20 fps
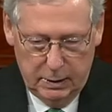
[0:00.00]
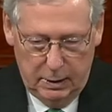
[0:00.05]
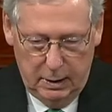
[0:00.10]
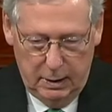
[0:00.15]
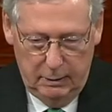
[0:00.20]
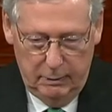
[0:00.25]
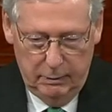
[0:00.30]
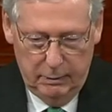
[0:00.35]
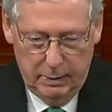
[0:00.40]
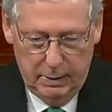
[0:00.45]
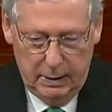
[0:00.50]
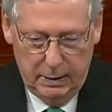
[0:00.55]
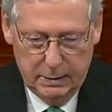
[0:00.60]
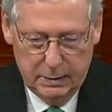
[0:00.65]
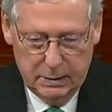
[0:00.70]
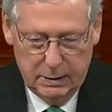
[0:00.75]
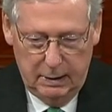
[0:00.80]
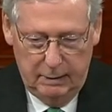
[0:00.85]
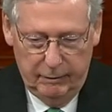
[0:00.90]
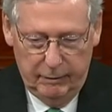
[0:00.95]

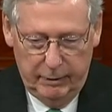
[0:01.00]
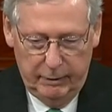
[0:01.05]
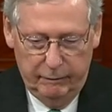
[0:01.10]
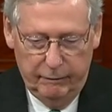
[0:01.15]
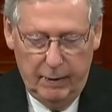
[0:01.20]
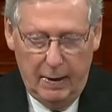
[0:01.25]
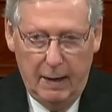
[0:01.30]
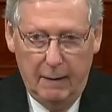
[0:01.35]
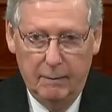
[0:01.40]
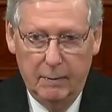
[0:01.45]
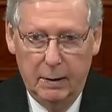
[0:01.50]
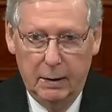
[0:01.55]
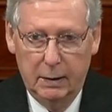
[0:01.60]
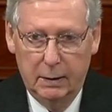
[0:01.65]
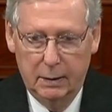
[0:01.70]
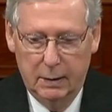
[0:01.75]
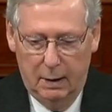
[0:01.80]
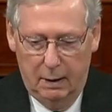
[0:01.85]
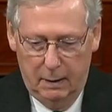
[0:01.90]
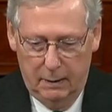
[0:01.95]
$175
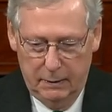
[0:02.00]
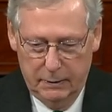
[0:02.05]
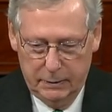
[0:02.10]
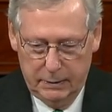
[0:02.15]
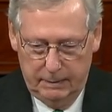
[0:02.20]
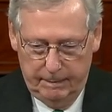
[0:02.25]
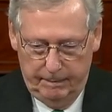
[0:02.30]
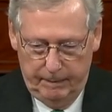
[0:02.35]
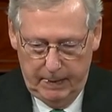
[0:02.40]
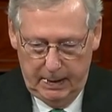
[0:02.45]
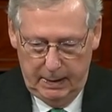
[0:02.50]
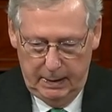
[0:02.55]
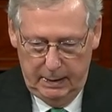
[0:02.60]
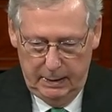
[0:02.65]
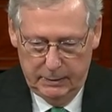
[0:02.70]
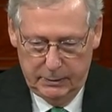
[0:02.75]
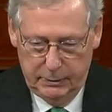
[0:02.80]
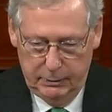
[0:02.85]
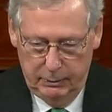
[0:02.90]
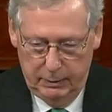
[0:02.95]
million in
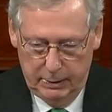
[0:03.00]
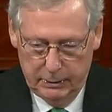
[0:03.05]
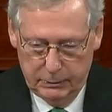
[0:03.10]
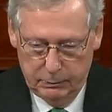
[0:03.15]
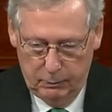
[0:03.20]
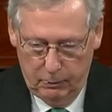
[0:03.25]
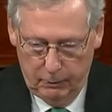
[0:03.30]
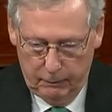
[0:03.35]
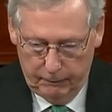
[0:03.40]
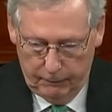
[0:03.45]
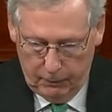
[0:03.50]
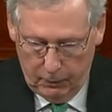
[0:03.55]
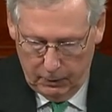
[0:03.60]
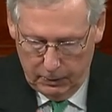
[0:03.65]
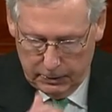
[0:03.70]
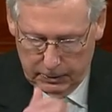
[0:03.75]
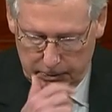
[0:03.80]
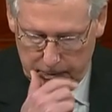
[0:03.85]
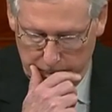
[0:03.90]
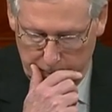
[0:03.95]
its U.S.
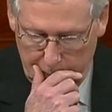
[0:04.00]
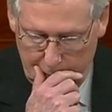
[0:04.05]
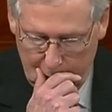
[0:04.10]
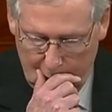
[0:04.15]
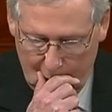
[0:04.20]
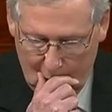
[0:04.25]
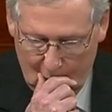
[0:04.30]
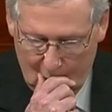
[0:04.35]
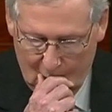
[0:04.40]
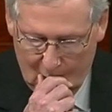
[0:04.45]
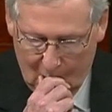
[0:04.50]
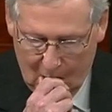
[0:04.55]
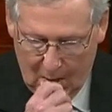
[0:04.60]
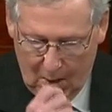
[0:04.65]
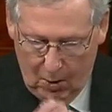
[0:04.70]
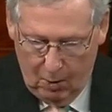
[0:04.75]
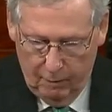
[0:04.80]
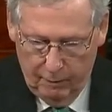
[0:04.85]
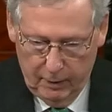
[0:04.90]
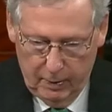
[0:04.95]
workforce.
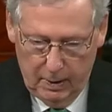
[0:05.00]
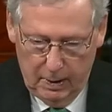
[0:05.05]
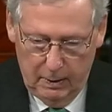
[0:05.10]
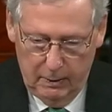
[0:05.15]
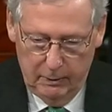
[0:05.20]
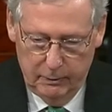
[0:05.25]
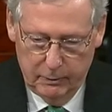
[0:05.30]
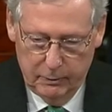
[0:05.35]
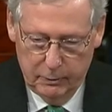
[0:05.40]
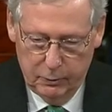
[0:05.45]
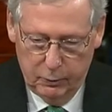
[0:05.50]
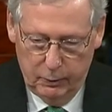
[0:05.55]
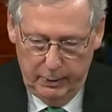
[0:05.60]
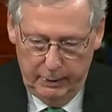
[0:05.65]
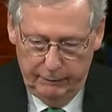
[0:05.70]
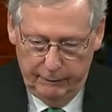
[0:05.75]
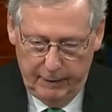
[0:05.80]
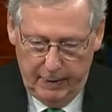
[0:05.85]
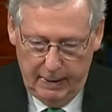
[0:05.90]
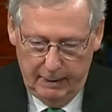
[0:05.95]
Over
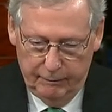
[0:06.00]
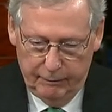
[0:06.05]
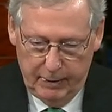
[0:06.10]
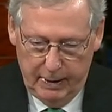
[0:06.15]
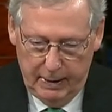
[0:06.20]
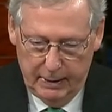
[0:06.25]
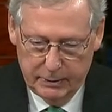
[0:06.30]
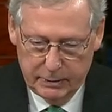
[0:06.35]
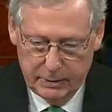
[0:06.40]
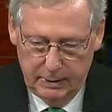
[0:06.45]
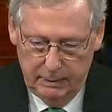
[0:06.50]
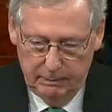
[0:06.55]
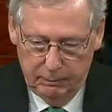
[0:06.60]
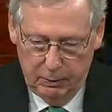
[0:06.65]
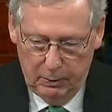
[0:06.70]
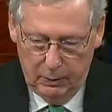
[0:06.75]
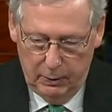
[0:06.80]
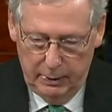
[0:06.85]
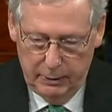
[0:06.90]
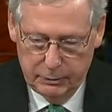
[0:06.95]
125,000
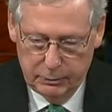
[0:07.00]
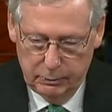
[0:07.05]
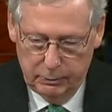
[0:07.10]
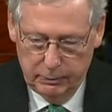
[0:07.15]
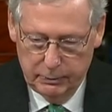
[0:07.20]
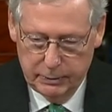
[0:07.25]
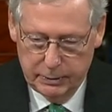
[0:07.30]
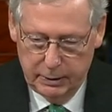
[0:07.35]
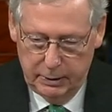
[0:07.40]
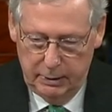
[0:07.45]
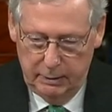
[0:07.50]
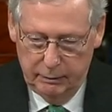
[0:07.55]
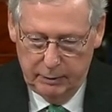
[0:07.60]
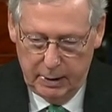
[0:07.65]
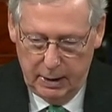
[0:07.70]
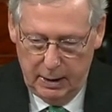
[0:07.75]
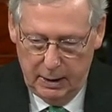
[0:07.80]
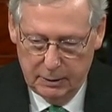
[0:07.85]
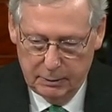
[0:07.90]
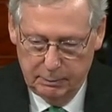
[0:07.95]
employees will receive
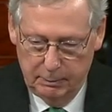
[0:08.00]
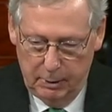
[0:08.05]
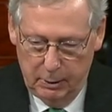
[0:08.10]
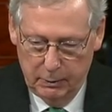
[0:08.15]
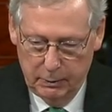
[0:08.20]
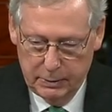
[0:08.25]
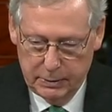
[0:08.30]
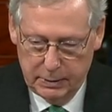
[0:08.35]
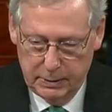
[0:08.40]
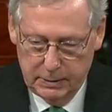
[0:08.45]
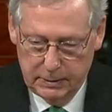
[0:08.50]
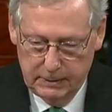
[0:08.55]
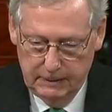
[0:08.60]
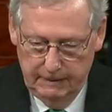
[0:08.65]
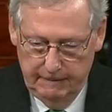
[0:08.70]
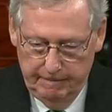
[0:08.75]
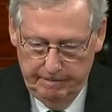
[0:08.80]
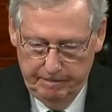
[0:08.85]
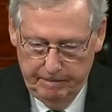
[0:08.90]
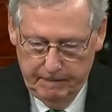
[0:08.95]
cash bonuses,
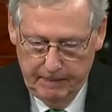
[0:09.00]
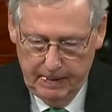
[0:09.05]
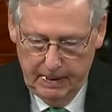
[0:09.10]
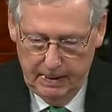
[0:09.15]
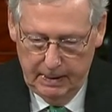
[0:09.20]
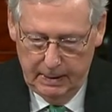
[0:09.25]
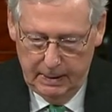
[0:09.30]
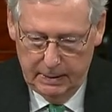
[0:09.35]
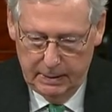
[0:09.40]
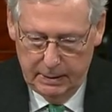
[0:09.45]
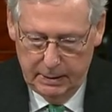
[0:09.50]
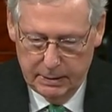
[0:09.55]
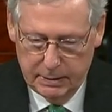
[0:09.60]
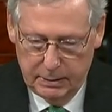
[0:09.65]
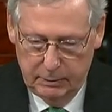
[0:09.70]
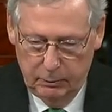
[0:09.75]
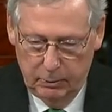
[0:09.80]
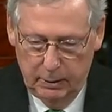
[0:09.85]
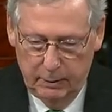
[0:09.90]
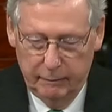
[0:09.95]
and
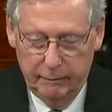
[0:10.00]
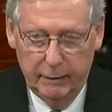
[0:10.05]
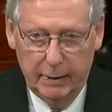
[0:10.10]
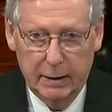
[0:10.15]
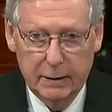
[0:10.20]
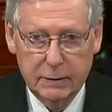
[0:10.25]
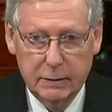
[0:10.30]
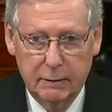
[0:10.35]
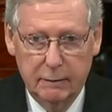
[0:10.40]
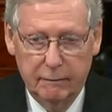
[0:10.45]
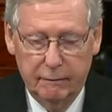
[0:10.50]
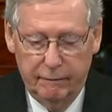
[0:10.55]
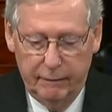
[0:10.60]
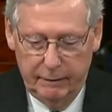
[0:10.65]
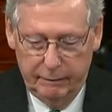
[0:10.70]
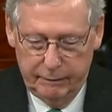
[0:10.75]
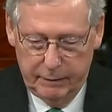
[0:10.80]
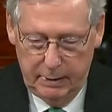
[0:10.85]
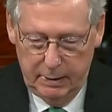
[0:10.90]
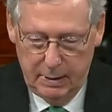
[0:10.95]
Disney will invest
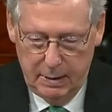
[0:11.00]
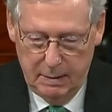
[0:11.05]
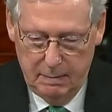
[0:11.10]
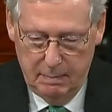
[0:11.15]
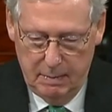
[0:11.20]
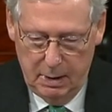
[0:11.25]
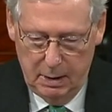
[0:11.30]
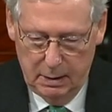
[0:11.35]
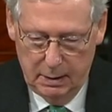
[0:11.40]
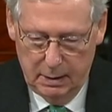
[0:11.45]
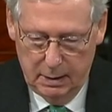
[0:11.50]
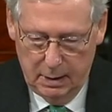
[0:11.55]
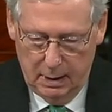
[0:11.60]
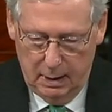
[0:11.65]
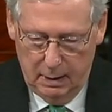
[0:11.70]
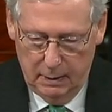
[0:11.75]
$50 million